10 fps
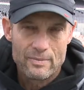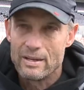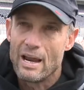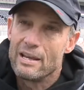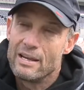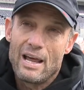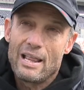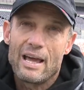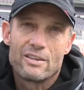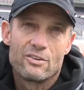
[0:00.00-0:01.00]
and I and I
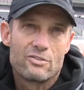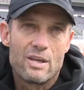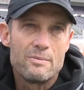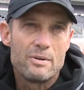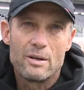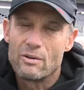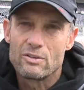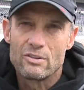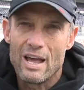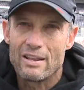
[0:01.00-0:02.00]
like this team. You know,
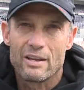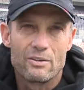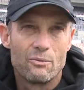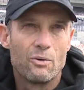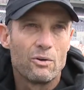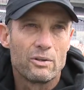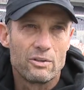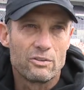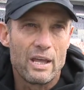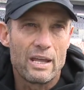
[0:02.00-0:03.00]
it's not like the world
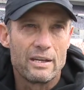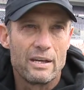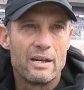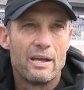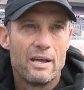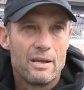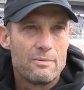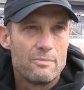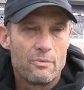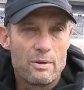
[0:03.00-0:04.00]
has ended.
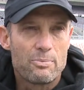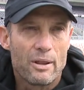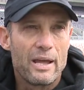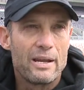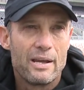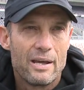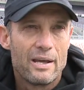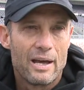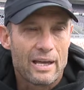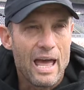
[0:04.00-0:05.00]
We played
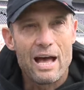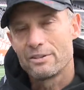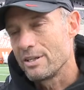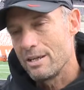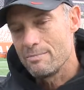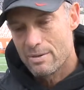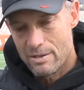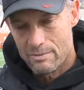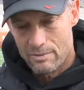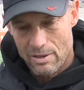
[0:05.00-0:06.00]
a Cal team that
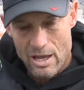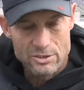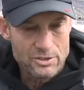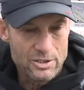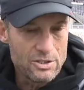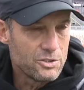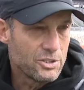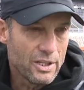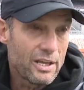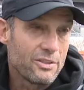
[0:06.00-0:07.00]
lost to
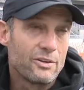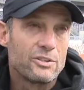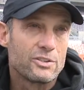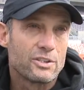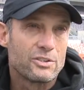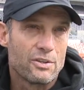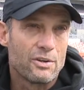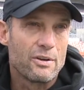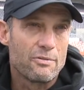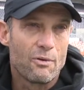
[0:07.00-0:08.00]
UCLA 36 to
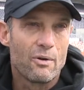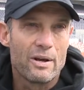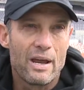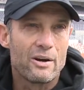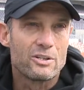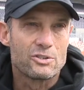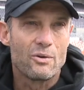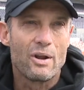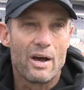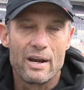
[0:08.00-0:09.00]
34 into
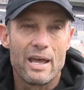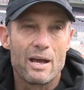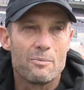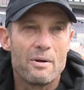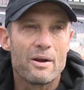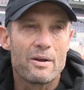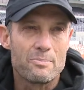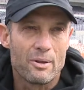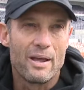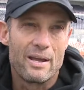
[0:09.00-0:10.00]
Arizona on a hail mary
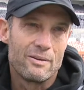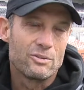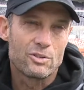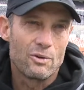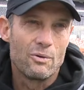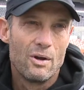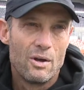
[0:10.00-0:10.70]
play. So